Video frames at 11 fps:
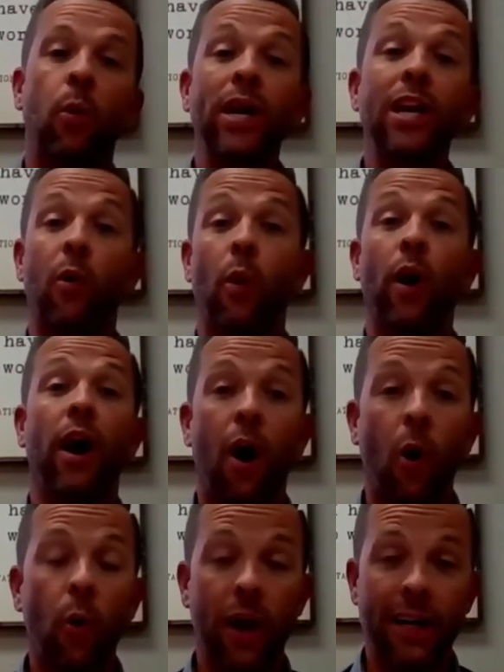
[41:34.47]
We don't want to
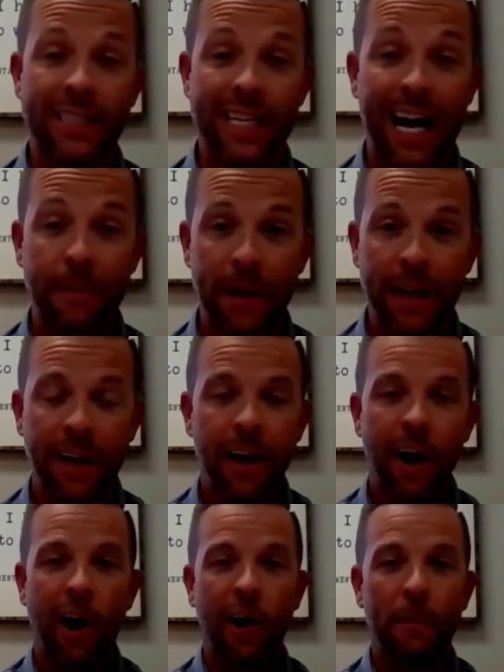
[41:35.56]
hold an assignment
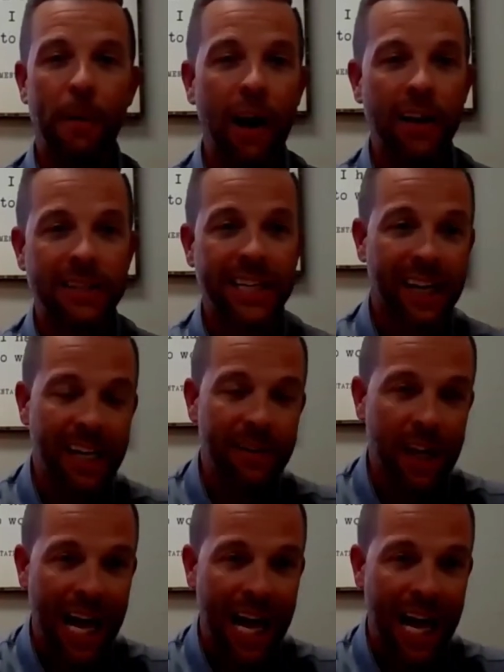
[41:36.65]
on a policy and leave a